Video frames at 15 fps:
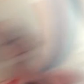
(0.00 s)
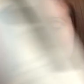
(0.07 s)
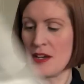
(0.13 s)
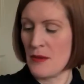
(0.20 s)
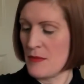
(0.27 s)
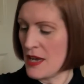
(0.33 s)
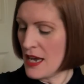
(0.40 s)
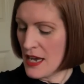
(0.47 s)

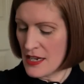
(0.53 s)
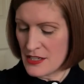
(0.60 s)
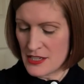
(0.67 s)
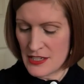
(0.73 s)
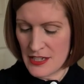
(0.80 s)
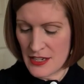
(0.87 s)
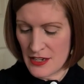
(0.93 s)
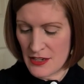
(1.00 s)
I'm
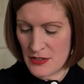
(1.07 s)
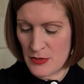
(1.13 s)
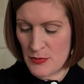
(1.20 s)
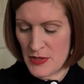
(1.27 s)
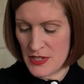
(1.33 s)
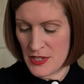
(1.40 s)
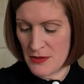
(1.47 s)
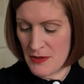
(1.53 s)
actually going to
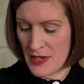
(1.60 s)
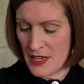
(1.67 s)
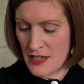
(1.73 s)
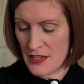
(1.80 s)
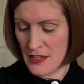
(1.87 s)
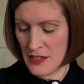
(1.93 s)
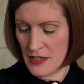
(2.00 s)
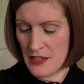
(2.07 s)
be
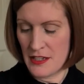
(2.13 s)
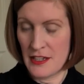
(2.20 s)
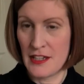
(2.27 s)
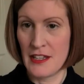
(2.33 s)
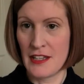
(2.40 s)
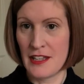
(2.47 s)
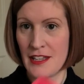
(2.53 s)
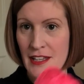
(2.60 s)
doing
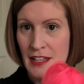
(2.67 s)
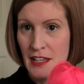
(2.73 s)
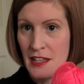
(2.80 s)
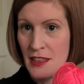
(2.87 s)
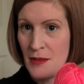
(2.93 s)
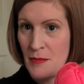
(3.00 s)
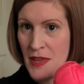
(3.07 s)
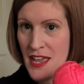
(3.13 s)

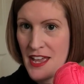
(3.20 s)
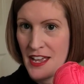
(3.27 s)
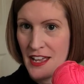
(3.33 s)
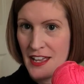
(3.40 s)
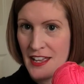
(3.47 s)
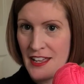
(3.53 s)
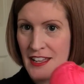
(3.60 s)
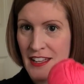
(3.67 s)
in the
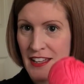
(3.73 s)
pink